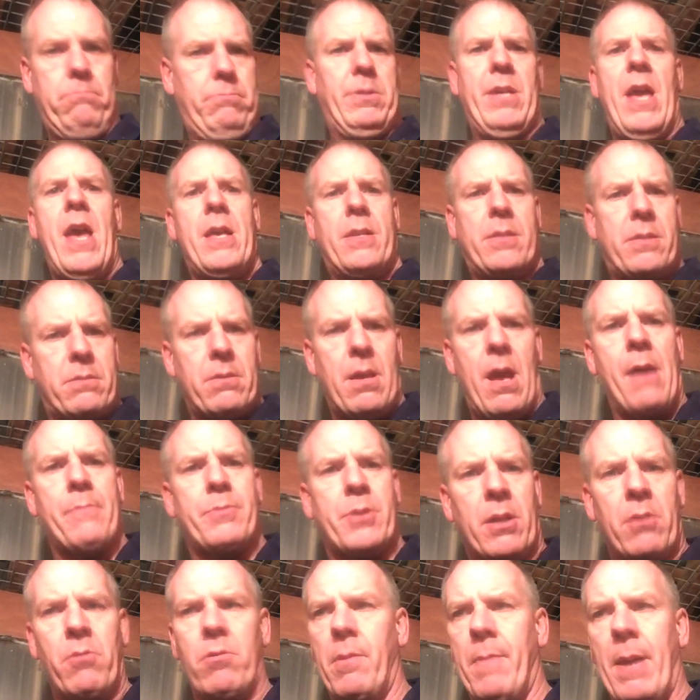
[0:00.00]
yes,
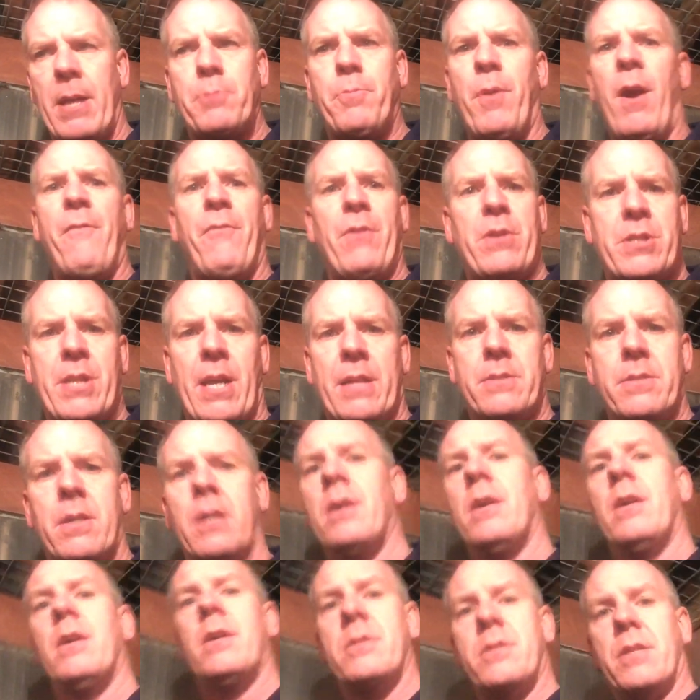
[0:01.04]
absolutely makes perfect sense.
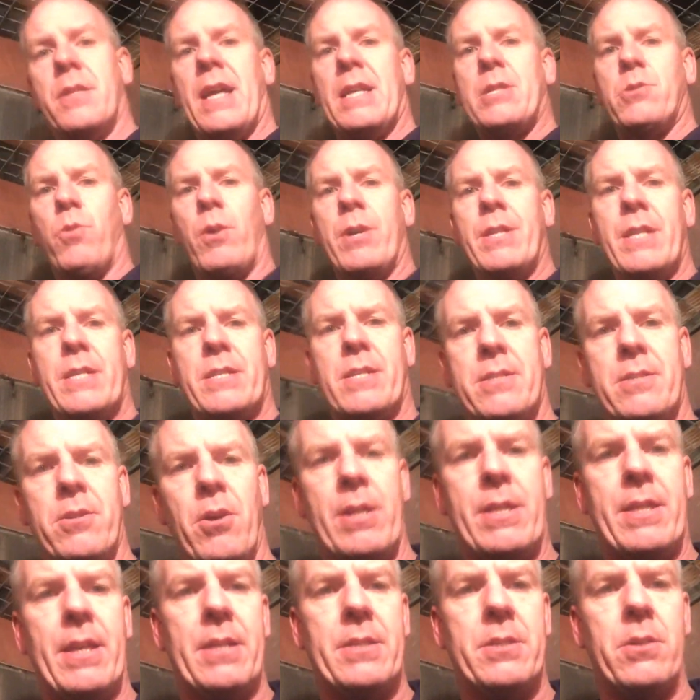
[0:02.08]
So that's why this is
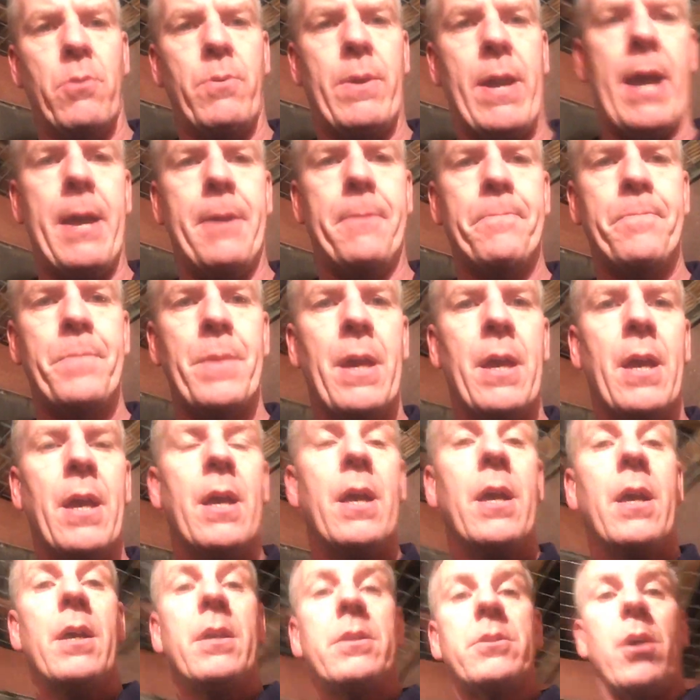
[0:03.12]
like this, okay?
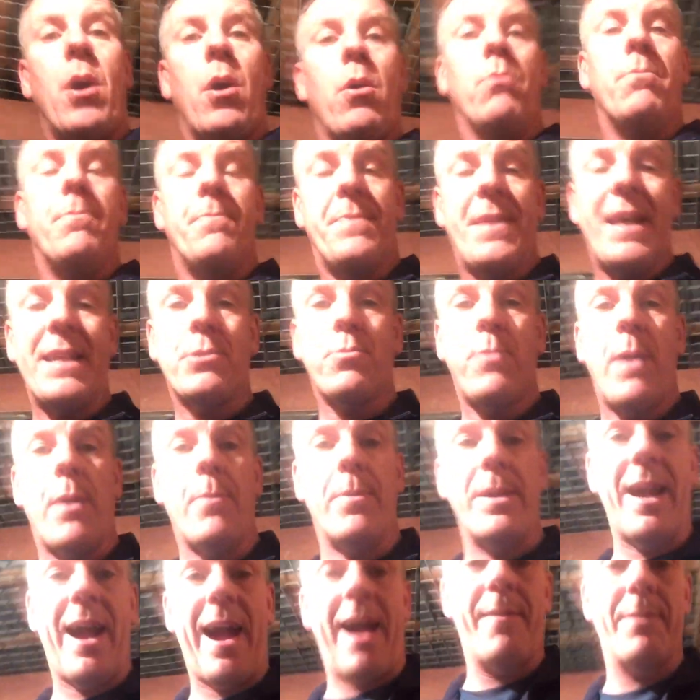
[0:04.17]
So that's where
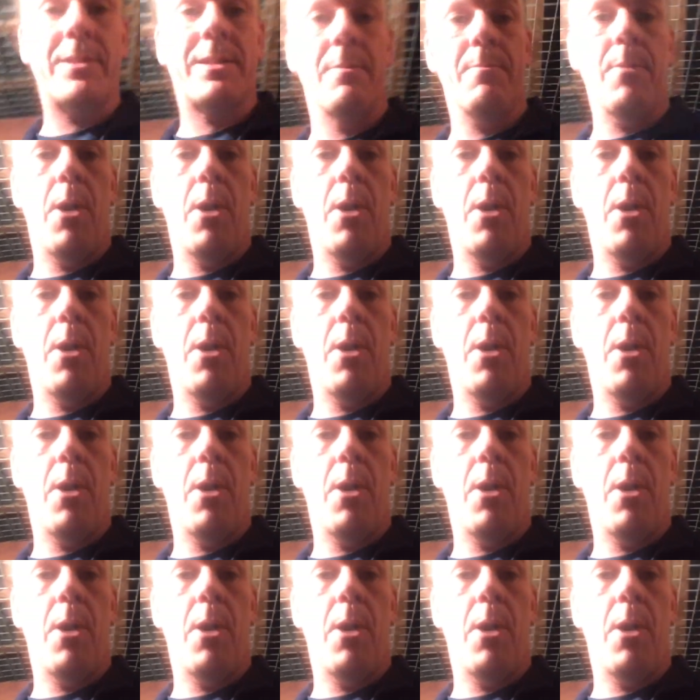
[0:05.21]
we are at the